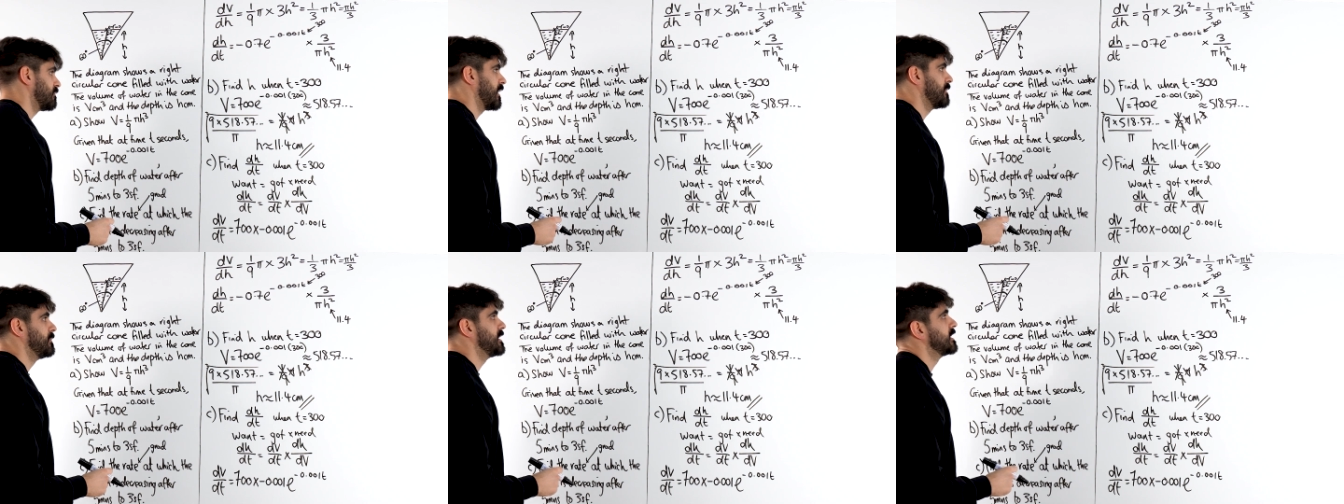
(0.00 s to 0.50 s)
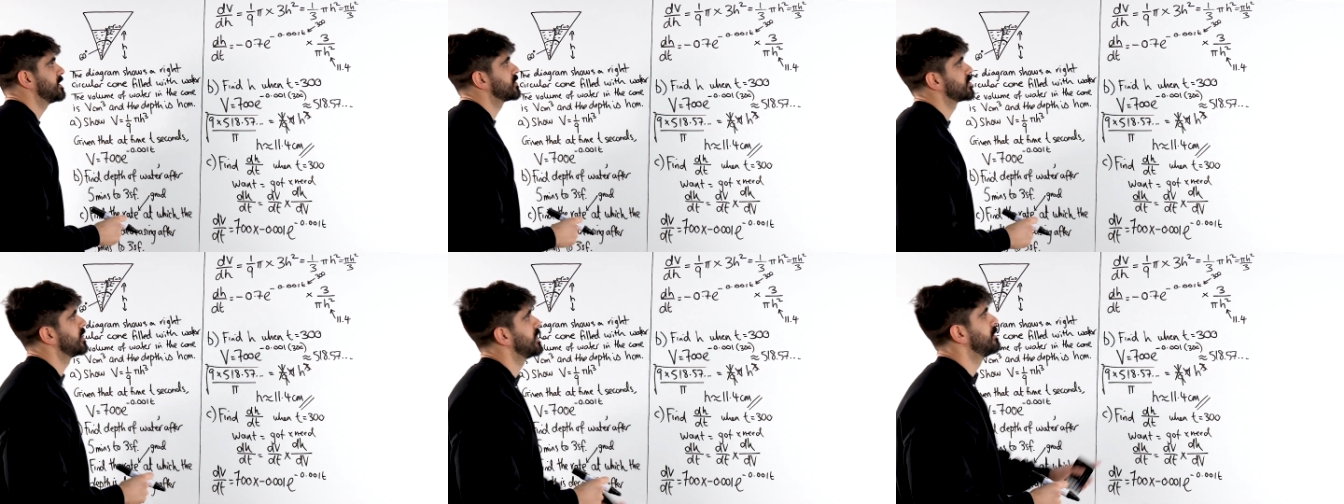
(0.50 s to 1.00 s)
five
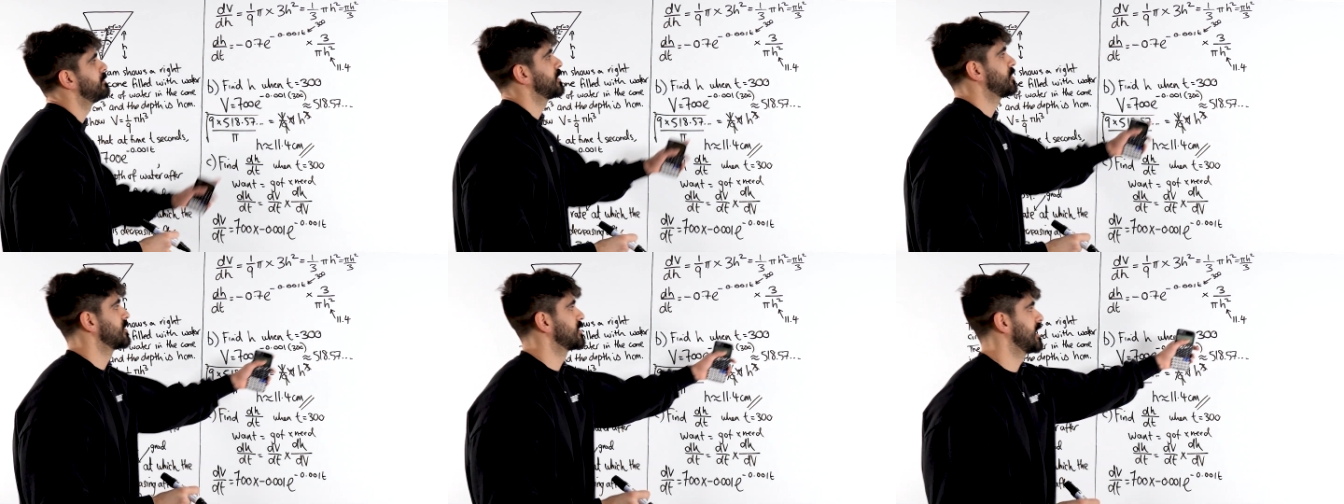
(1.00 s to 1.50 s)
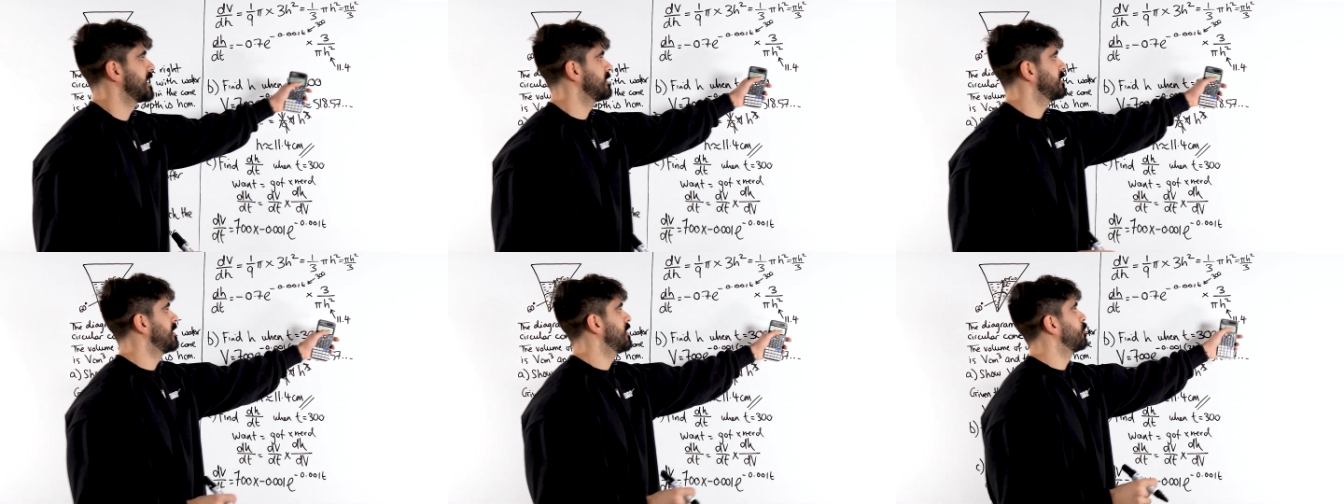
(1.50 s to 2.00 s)
minutes because
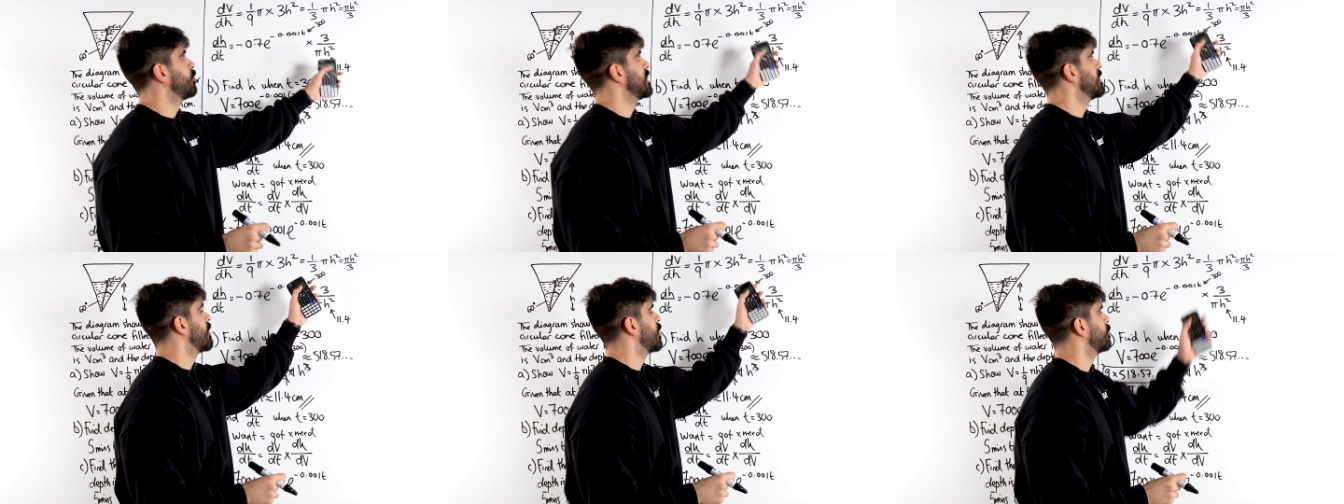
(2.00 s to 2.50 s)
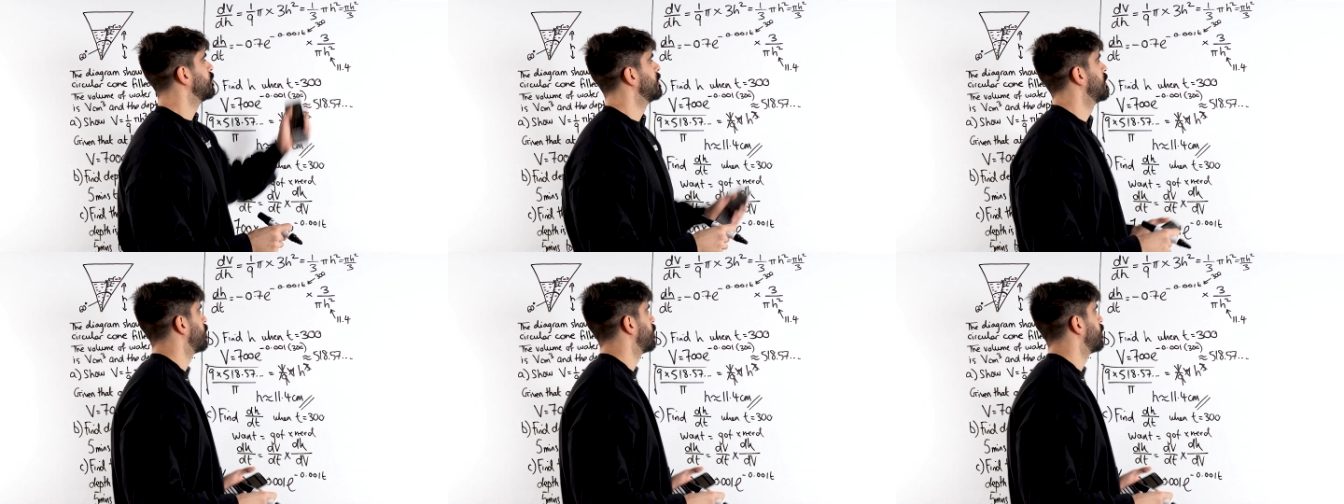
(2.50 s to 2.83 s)
then we know